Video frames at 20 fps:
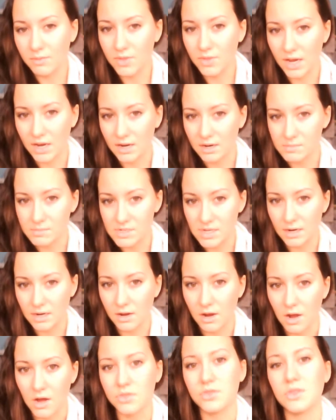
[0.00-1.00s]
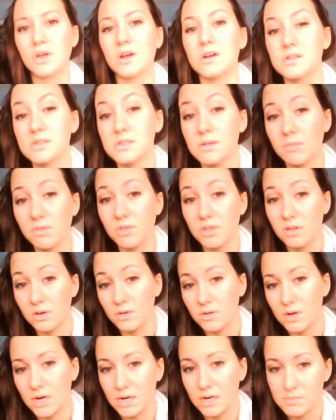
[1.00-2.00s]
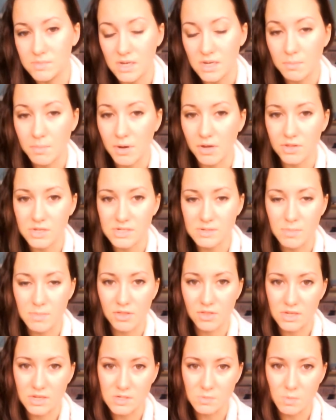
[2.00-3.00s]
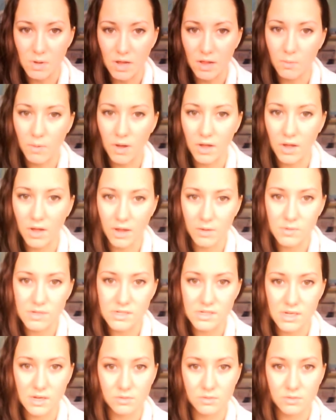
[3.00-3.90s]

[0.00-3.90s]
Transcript: of the items that I got there and some of the new items I bought this month as well while I was